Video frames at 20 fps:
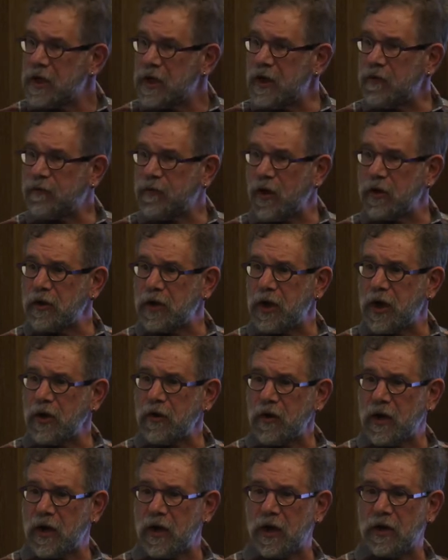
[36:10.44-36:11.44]
If, on the
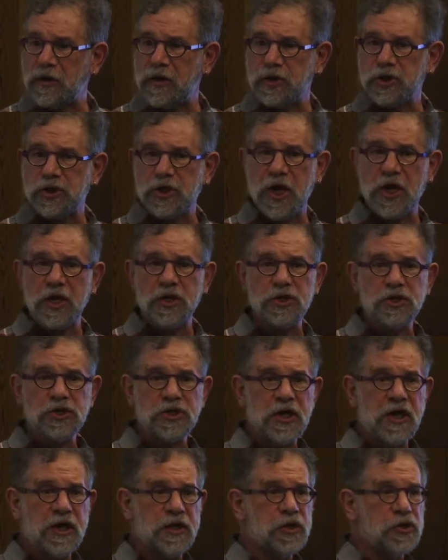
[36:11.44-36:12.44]
other hand, the change
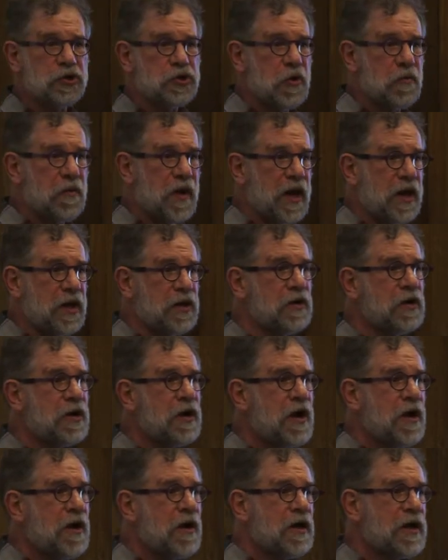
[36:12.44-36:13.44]
in the domain
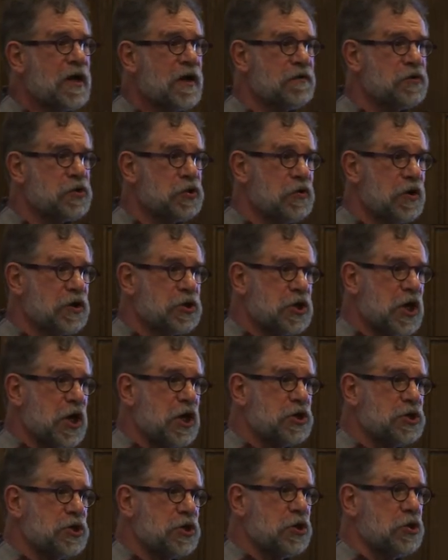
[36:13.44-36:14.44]
gives you a
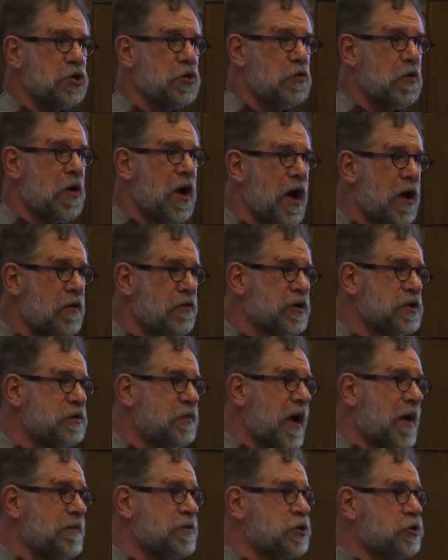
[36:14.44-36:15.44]
change in the UI which
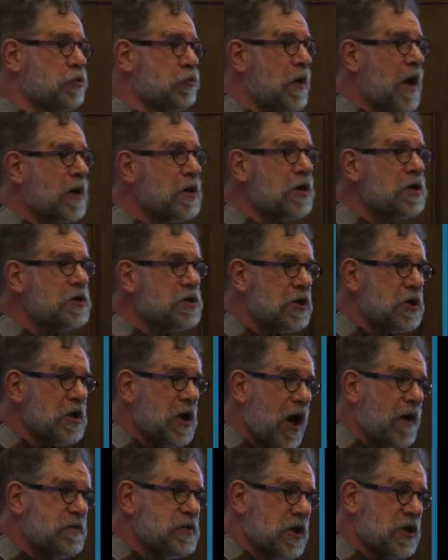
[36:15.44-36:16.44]
maps directly to
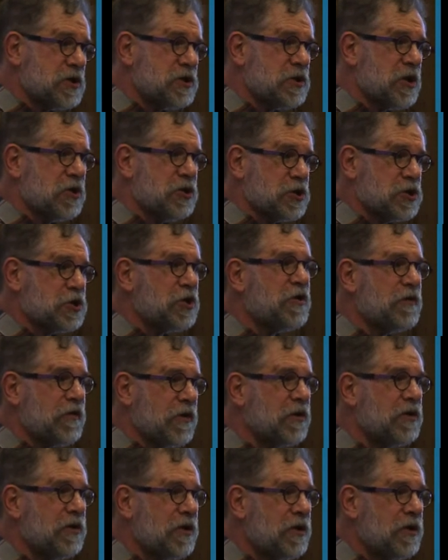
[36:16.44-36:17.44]
the objects on the
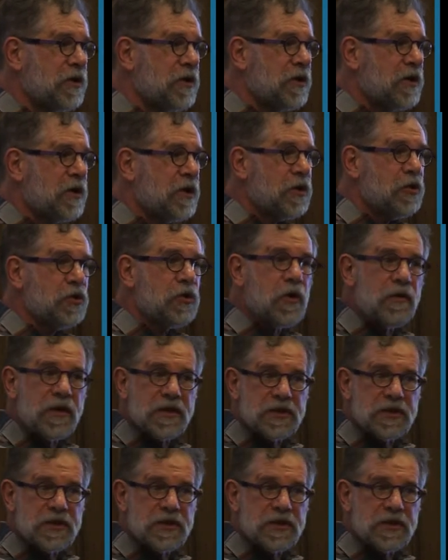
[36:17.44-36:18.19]
server, you know